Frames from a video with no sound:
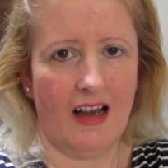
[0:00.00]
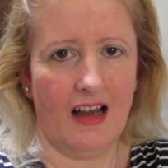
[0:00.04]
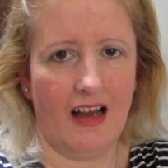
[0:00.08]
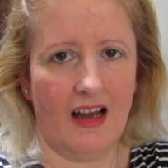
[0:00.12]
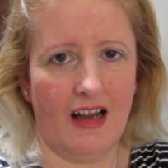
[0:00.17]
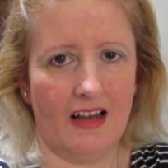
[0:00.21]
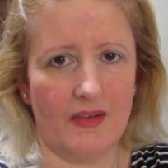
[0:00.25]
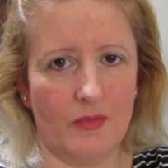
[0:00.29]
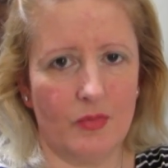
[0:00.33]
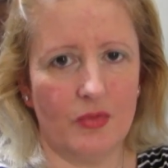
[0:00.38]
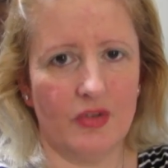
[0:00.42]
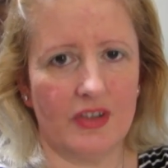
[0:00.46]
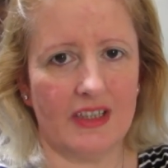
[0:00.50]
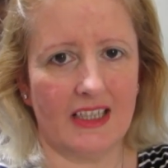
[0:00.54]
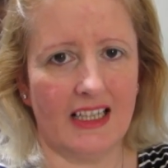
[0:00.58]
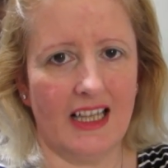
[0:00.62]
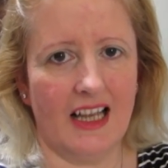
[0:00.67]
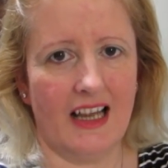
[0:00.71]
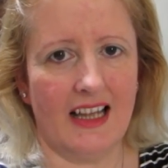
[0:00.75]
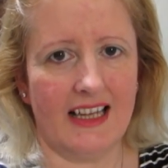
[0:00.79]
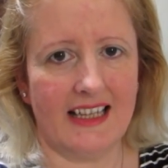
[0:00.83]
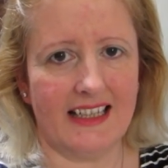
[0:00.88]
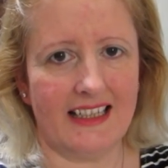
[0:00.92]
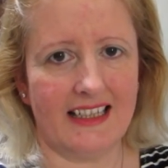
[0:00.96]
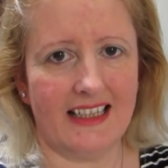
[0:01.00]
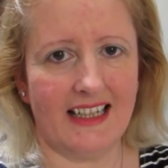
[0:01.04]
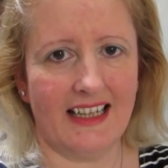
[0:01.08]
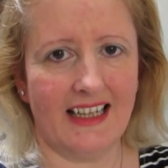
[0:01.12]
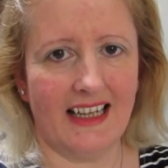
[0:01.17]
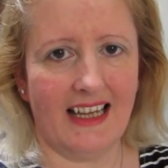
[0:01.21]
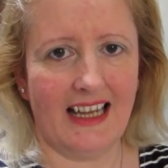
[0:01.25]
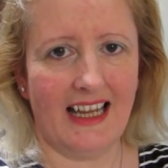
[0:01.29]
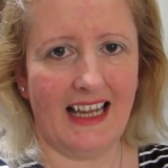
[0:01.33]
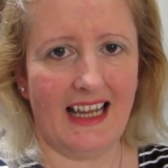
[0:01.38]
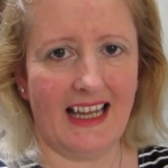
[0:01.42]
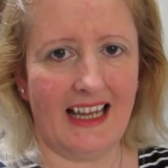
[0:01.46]
I would like
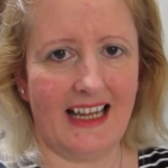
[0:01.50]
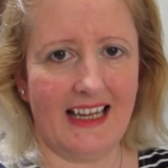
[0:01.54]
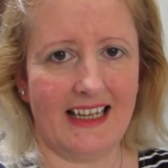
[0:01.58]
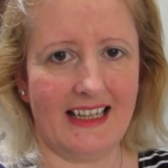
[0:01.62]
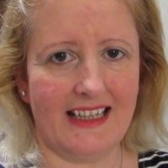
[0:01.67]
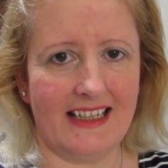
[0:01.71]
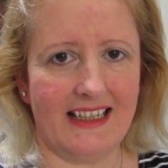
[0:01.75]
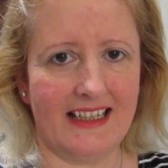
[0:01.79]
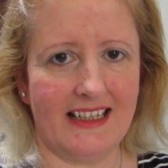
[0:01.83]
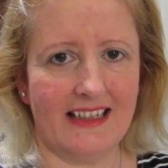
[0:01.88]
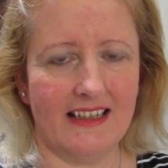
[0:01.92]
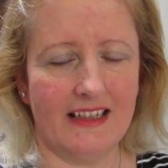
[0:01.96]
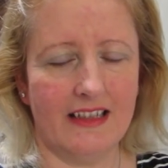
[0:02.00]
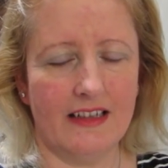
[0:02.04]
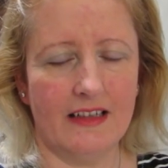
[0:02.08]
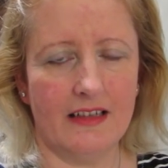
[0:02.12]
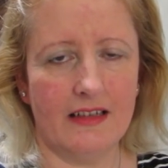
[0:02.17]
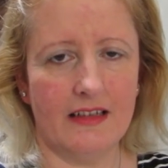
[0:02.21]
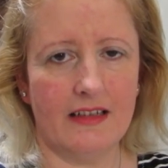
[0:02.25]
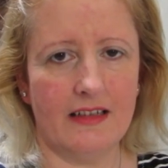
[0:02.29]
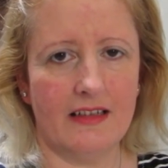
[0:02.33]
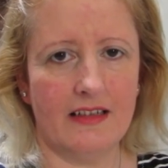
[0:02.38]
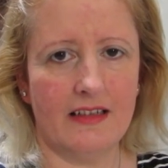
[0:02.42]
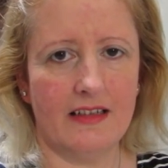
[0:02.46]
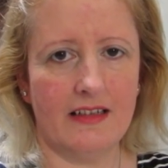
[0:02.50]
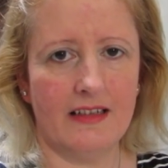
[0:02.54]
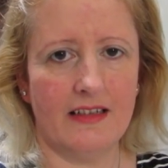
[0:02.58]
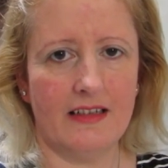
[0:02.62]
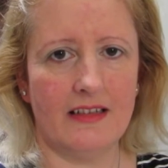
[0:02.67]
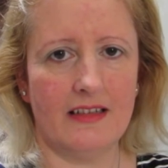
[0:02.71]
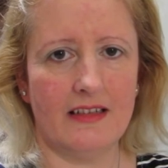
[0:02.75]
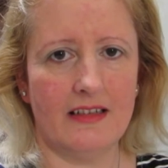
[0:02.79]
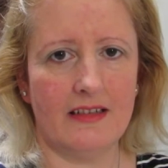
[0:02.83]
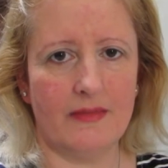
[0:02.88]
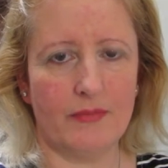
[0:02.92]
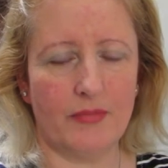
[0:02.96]
a
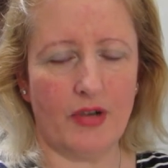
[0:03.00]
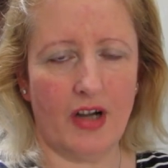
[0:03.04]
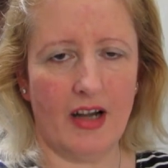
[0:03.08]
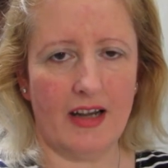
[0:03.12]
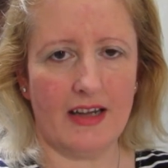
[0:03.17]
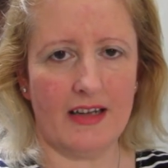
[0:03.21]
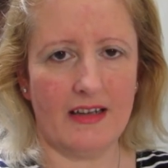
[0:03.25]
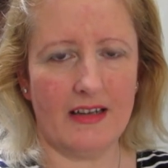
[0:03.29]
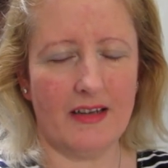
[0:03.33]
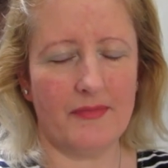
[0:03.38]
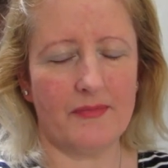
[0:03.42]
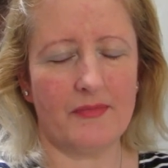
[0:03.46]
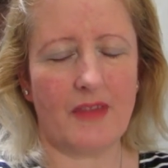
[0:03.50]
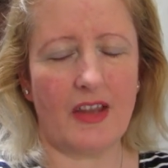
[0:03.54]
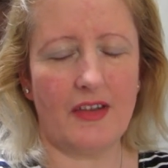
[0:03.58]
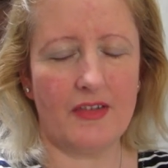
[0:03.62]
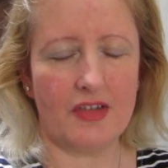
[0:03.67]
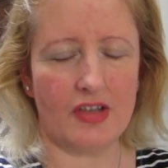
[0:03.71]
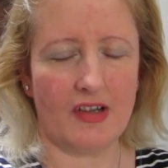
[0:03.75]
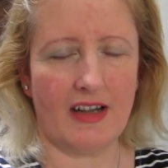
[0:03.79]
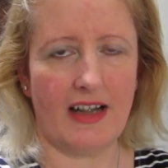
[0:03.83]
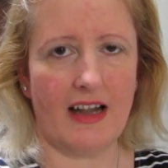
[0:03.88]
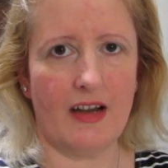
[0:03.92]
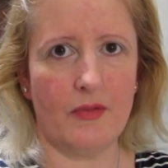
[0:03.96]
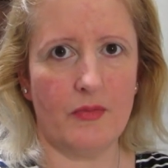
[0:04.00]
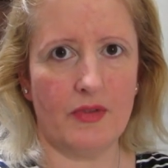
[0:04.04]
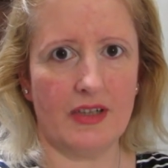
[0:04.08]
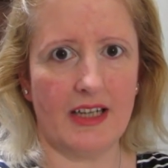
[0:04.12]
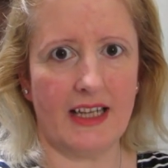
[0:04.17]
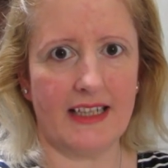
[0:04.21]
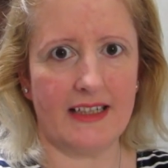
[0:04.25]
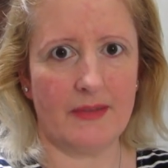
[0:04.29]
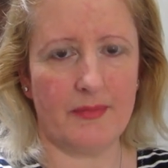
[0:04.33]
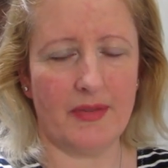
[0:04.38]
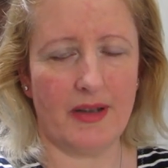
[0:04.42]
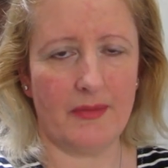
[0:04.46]
public
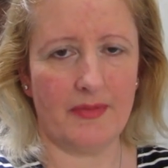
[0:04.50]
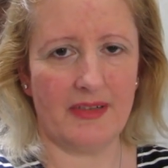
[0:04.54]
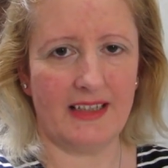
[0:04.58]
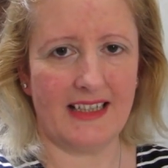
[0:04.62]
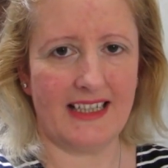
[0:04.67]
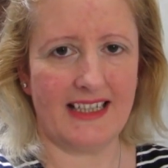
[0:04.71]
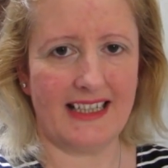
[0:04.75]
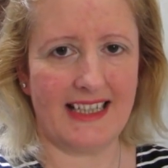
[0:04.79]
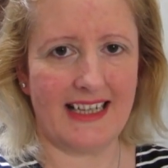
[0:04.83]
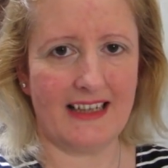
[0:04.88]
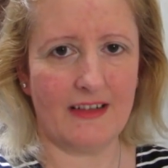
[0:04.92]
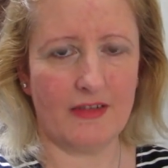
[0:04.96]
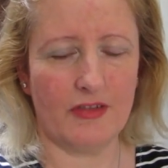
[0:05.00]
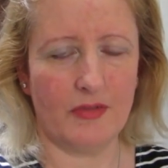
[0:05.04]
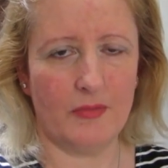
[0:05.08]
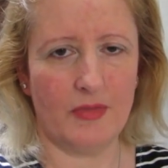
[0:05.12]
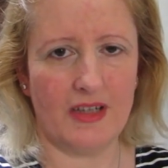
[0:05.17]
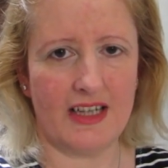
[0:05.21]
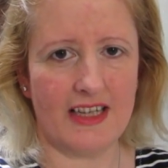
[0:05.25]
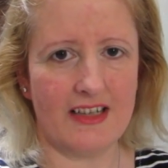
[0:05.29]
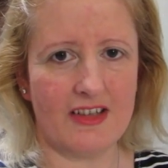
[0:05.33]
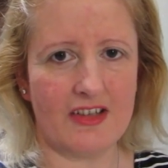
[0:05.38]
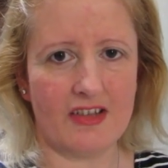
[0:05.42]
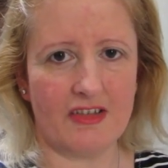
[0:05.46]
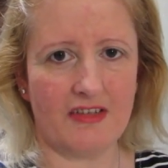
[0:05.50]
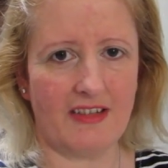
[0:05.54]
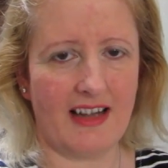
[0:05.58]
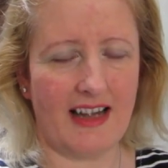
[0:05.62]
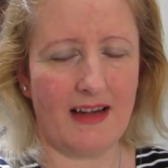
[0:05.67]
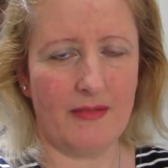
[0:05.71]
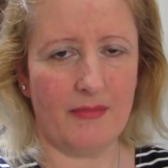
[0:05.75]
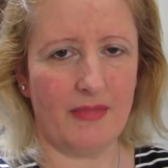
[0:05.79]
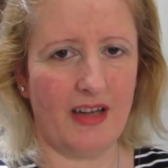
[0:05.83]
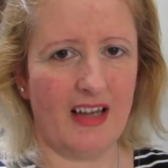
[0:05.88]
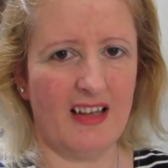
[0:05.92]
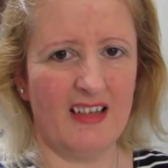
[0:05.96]
account on my
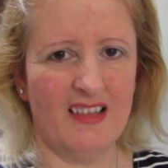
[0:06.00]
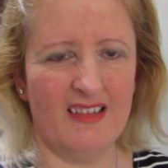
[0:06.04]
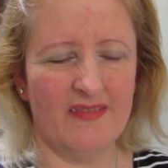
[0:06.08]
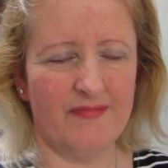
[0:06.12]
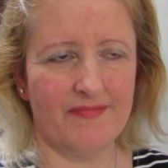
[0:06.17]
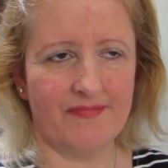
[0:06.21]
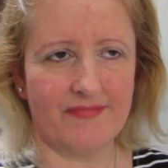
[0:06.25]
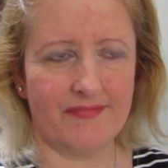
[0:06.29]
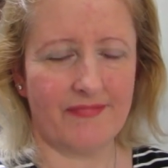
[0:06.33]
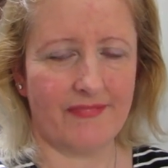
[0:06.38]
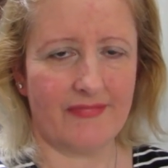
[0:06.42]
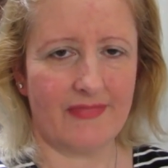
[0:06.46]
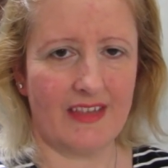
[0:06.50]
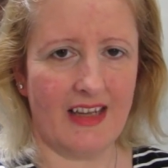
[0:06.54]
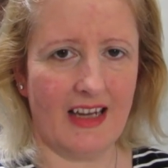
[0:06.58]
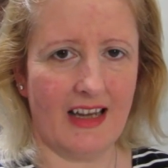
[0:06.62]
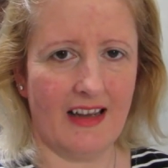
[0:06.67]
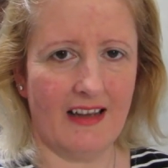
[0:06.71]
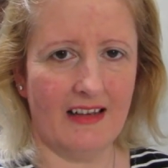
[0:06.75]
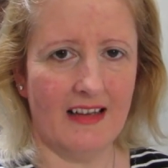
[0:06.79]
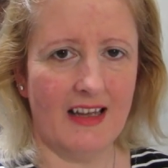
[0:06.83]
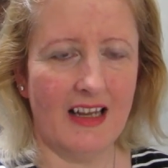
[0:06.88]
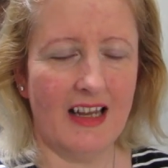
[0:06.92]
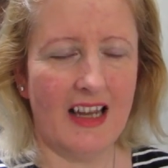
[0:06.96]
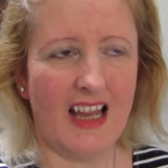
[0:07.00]
Instagram, but yeah.